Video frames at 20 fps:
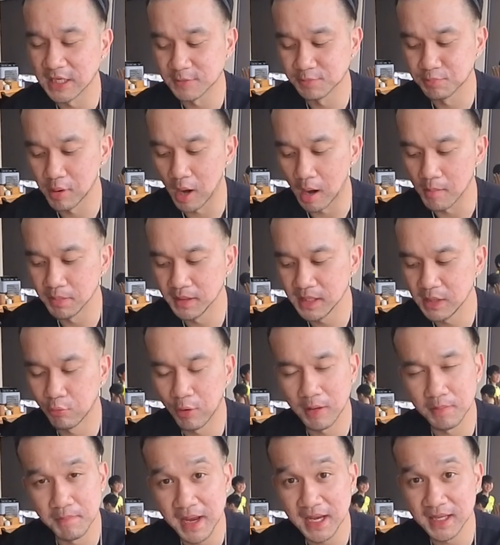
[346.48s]
That's
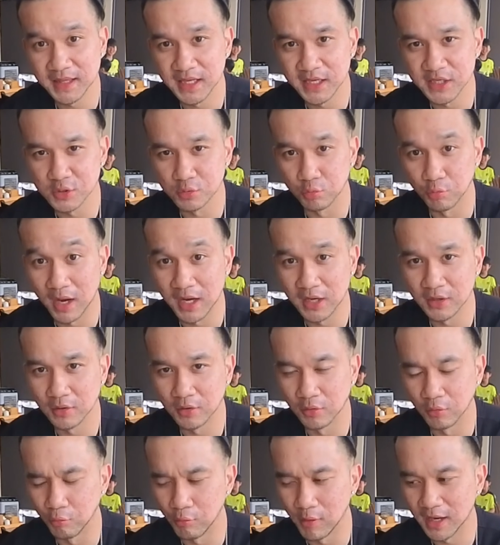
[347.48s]
probably what made this red
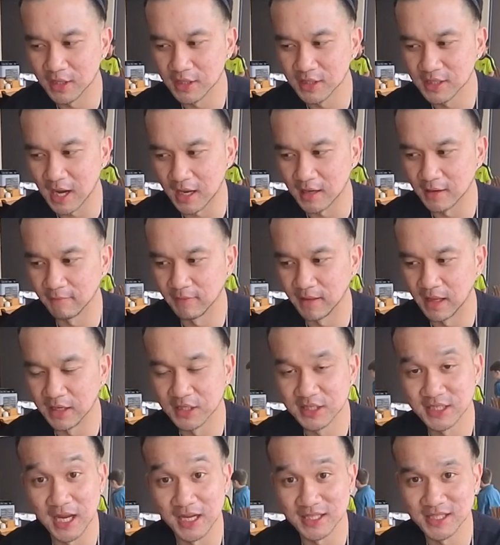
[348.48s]
kind of
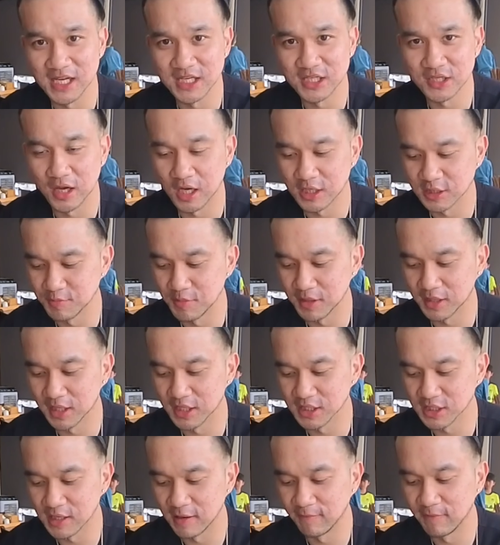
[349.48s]
like satay sauce,
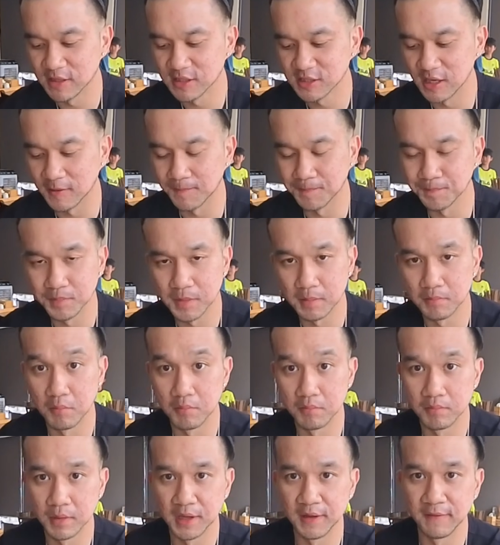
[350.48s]
because if it's like
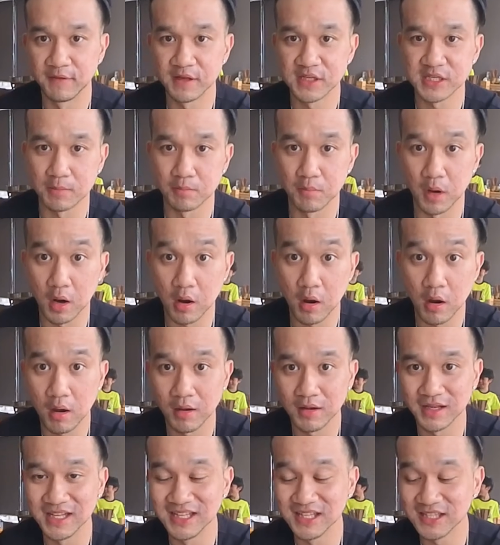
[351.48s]

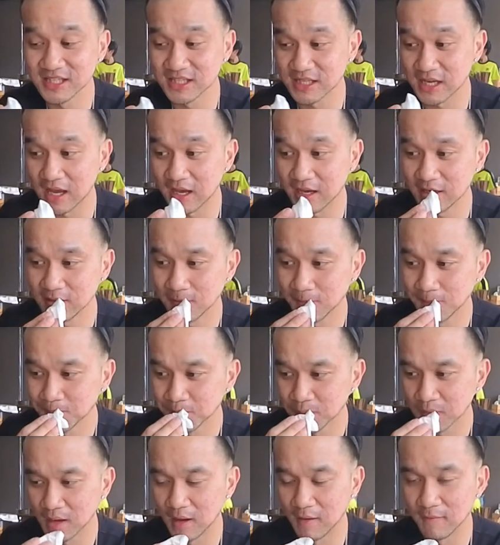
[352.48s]
baka inside
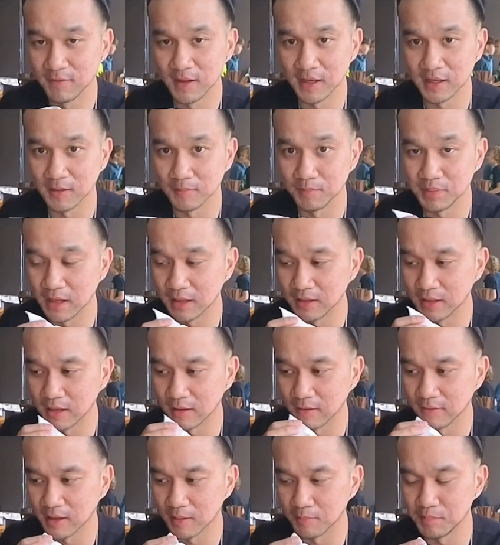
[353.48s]
of like a
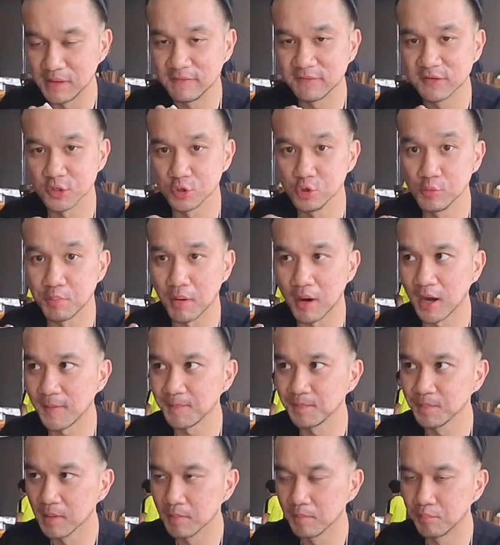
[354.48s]
beef stew
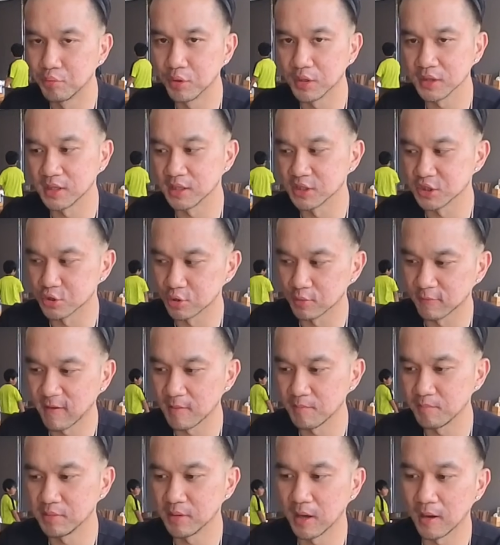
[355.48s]
pot, put the stir
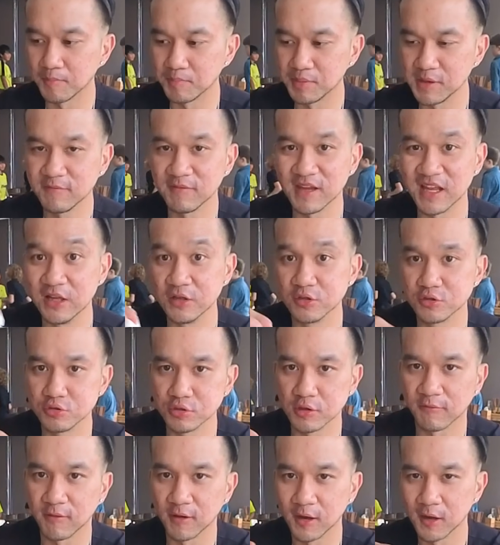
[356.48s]
fried up beef
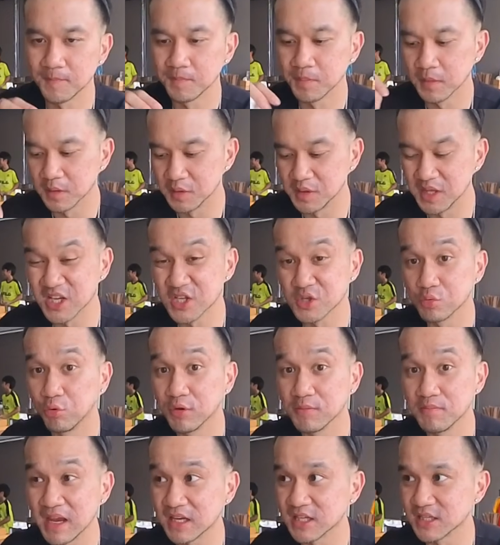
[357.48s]
into the pho, this
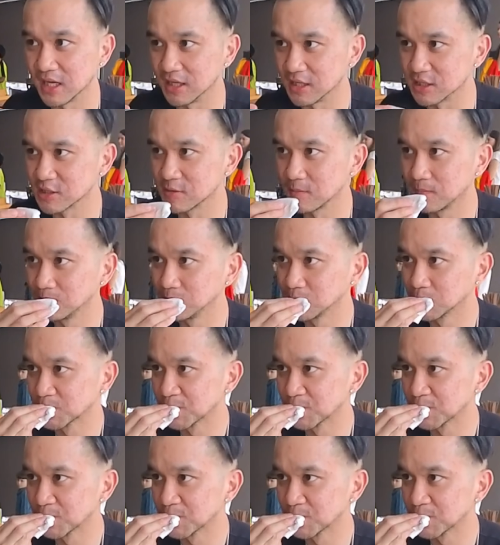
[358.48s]
would make sense.